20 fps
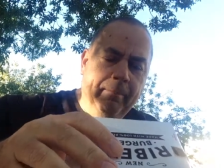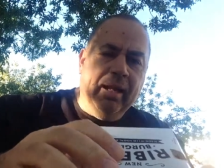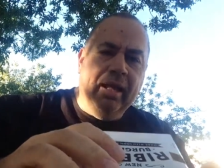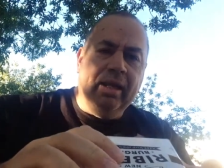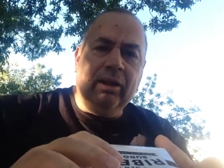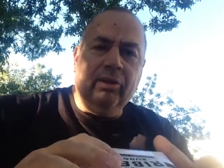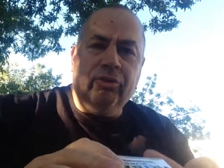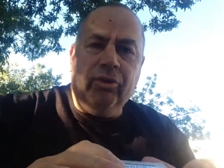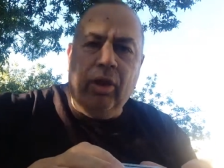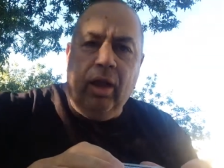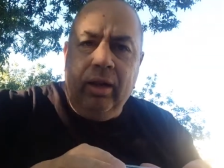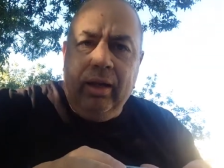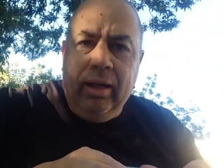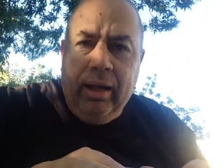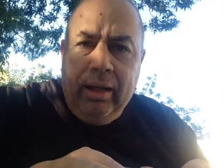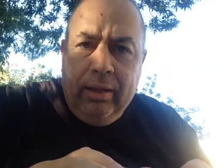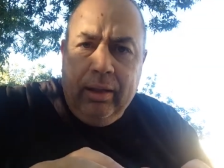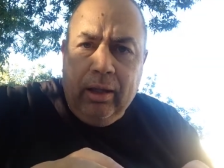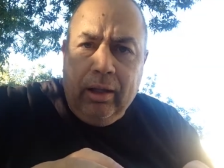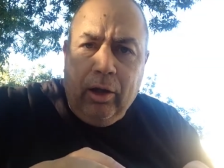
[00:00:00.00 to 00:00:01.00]
And it's on
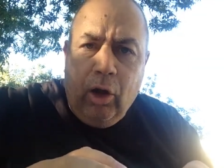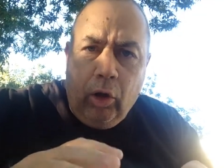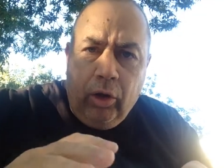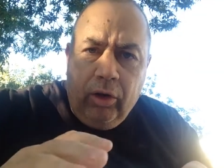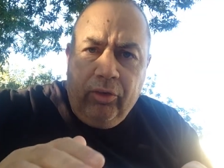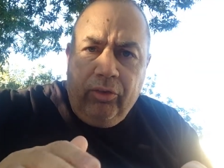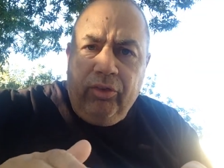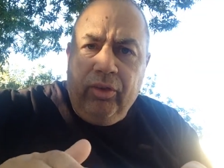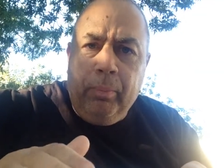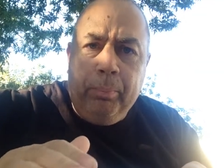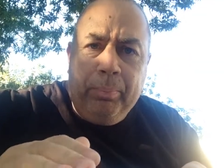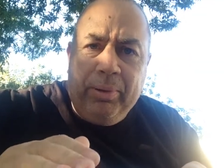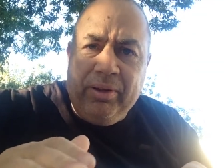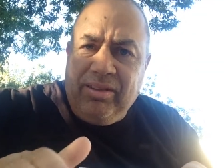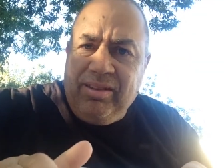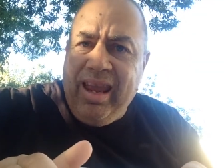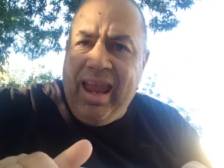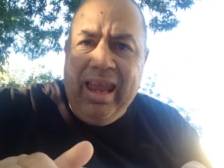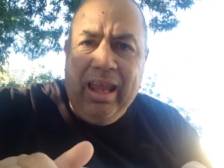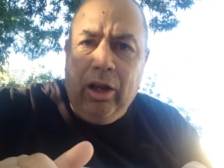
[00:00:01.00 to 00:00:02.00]
a uh, artisan
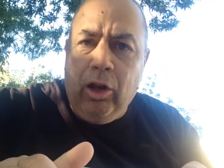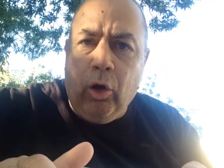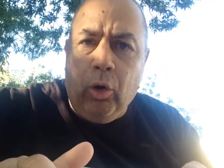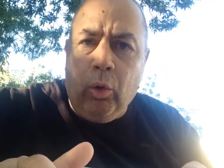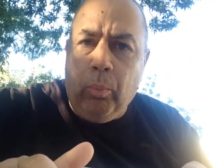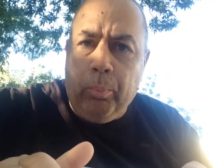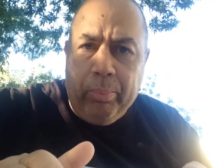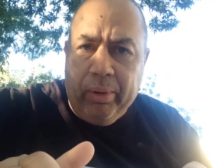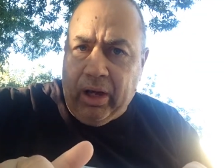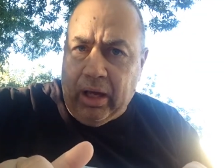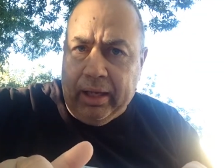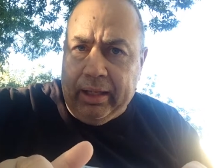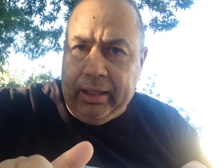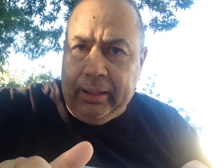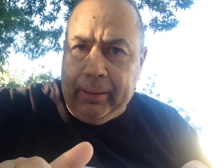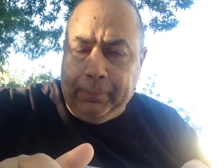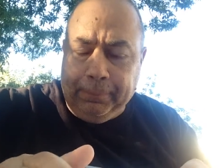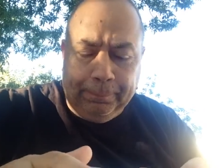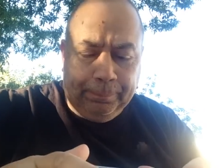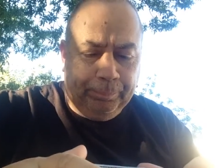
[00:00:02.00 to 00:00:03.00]
potato
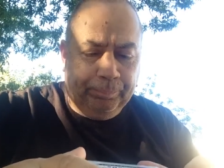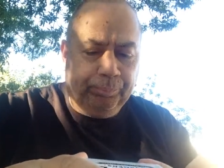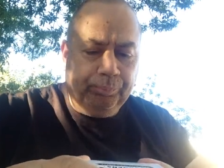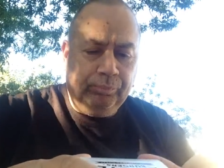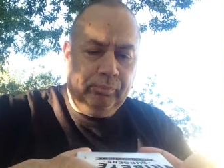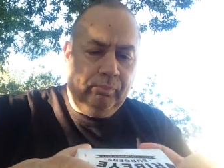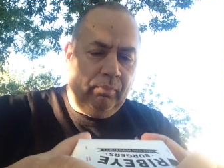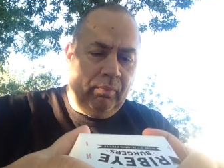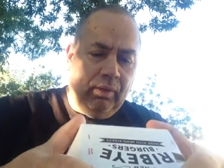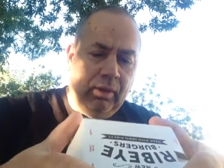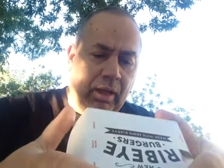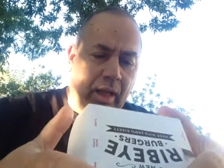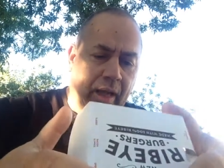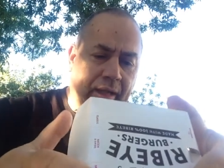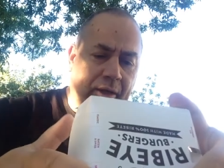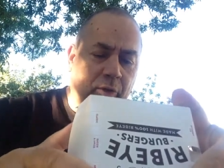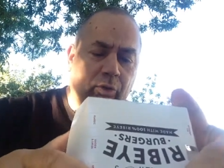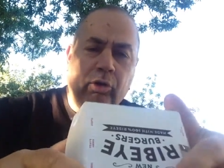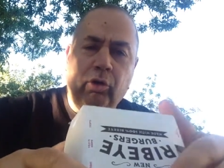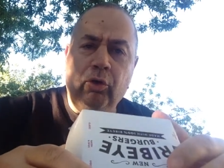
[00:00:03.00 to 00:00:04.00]
bun.
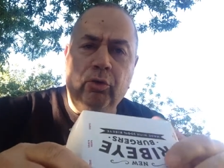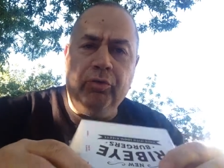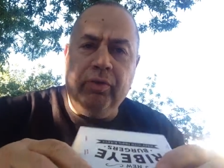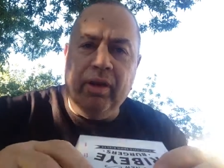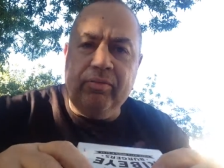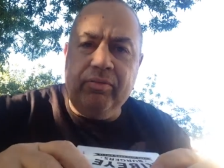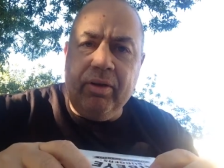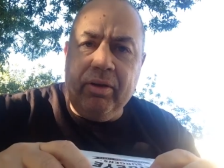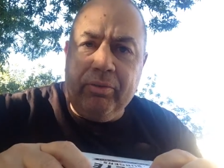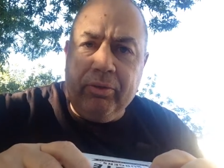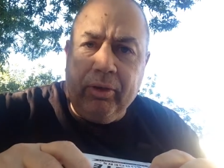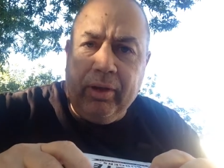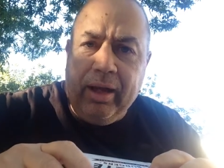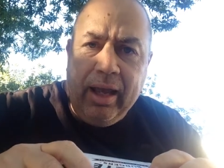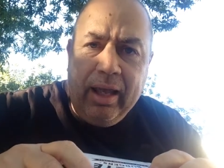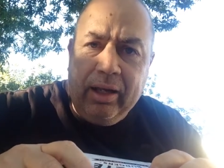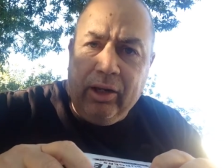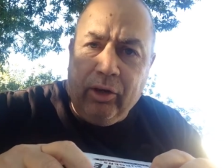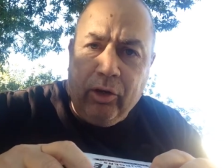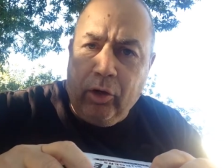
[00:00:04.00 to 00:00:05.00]
I don't know if I've ever
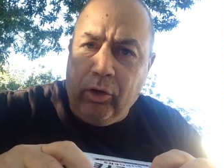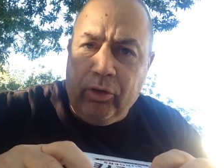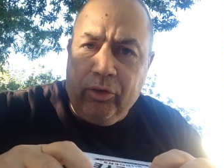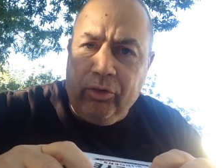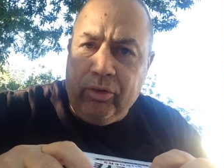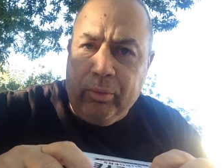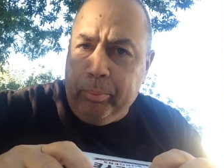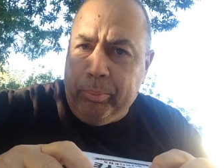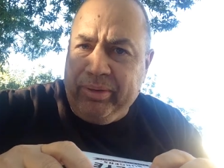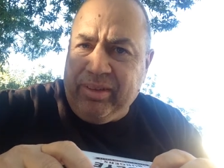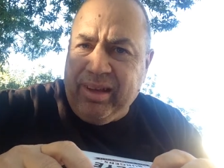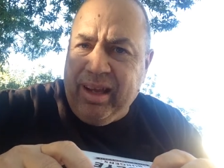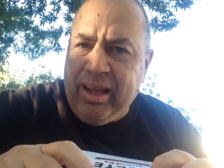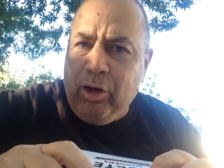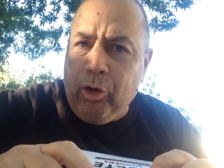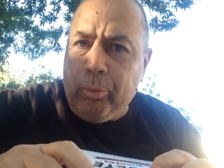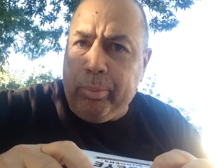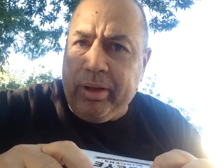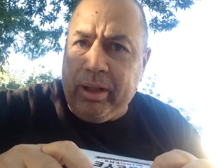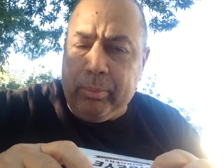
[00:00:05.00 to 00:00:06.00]
had an artisan
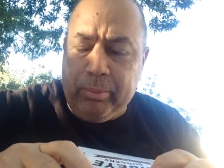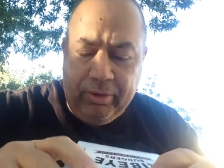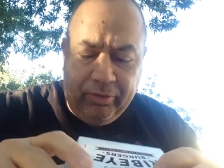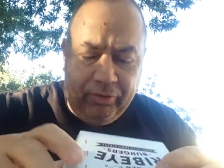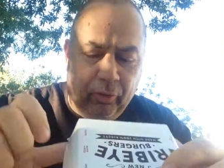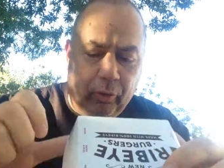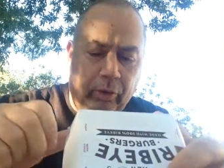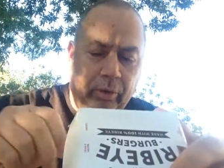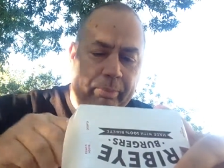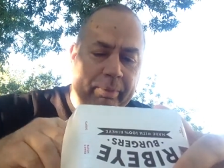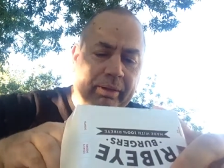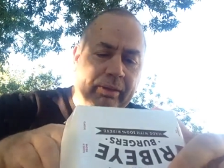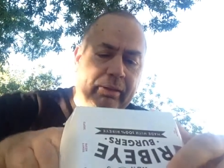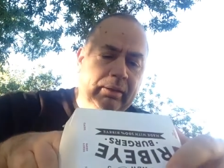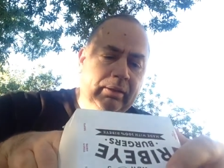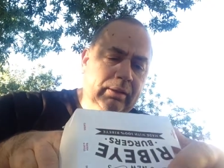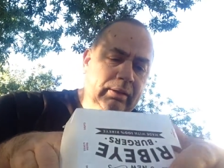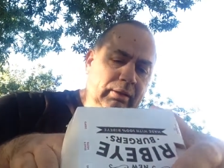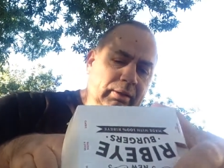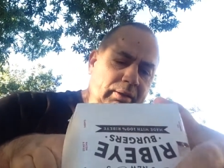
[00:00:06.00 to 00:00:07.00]
potato bun before, but
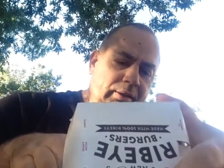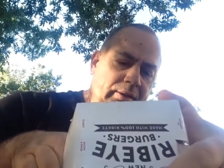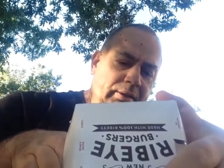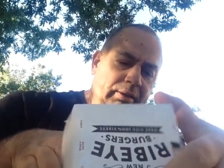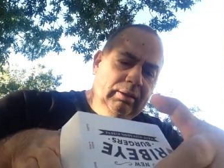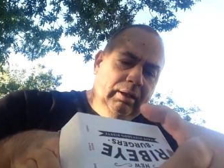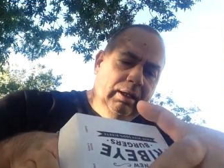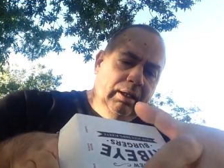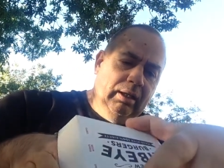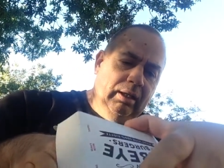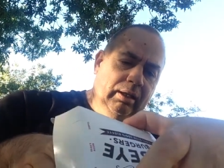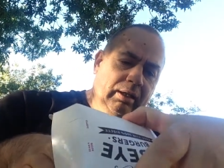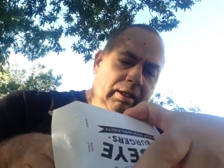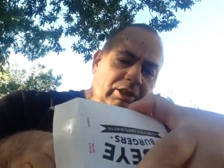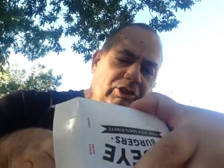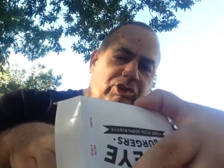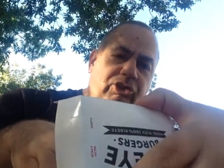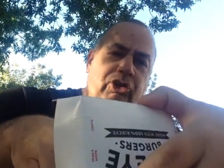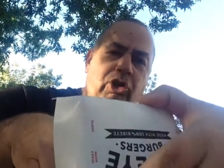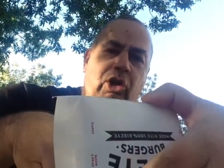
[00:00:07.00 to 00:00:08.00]
uh,
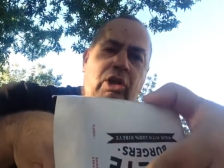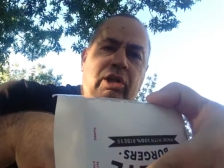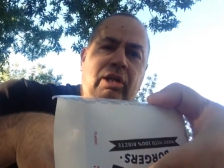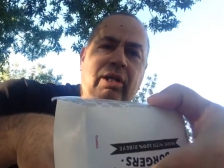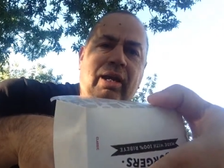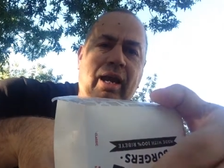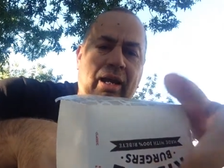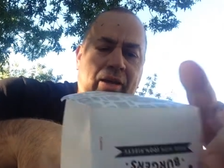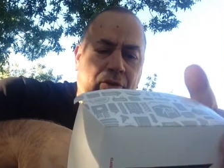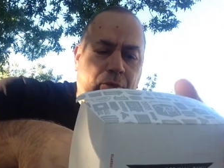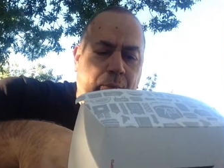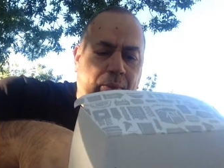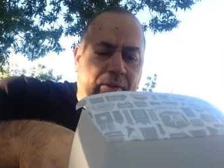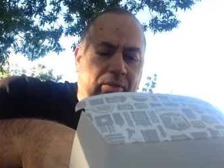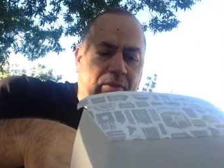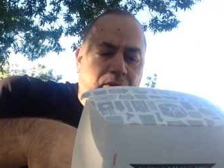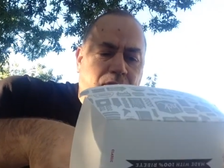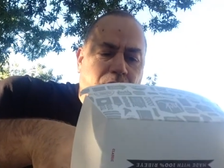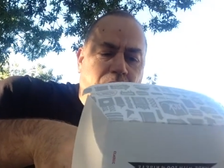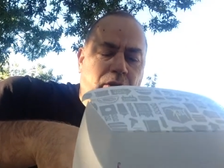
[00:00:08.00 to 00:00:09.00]
let's show you guys
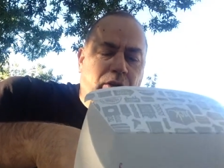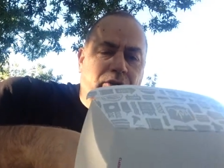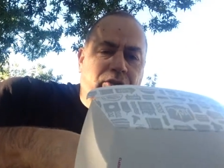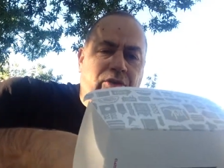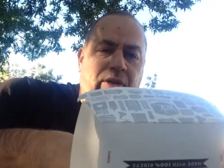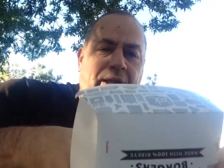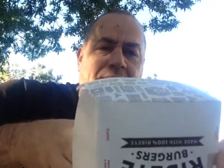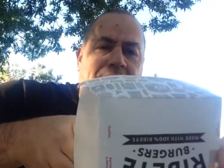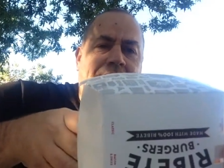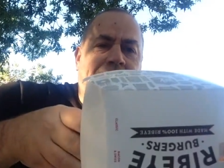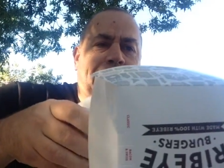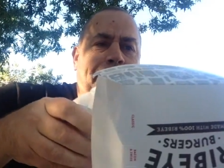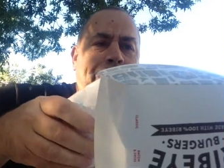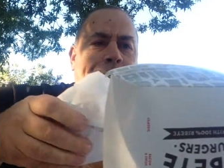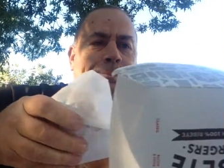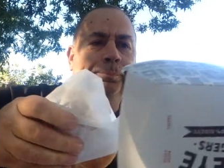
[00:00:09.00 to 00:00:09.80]
what this looks like.